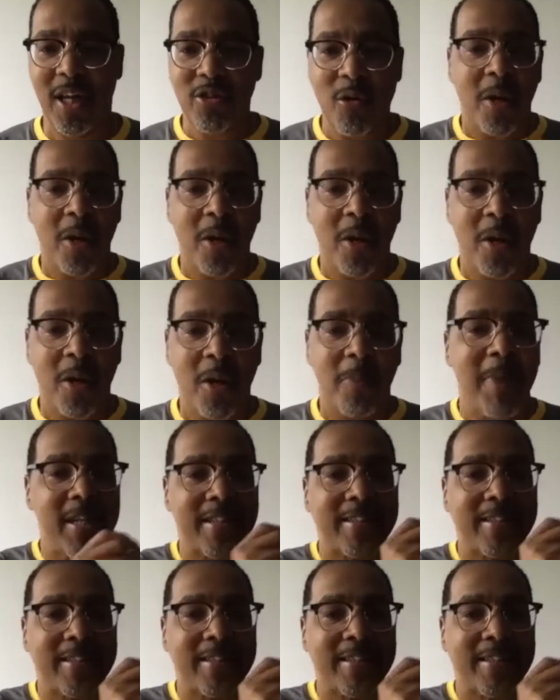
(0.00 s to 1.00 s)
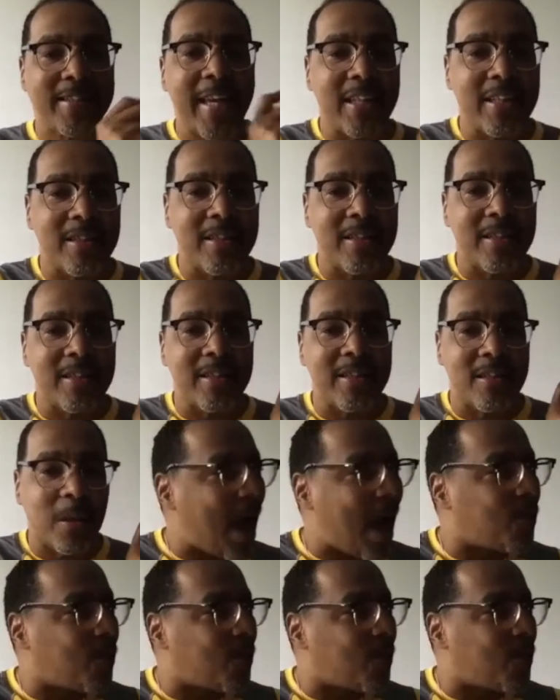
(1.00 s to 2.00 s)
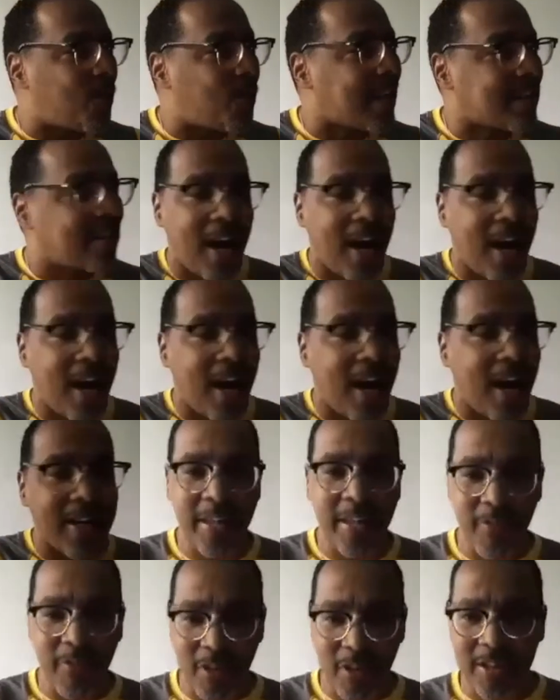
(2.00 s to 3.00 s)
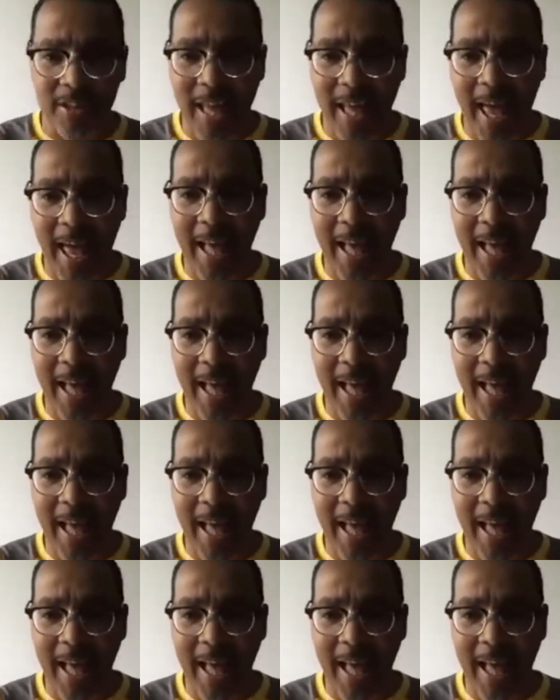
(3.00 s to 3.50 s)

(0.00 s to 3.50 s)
So maybe they're taking the powers that God given us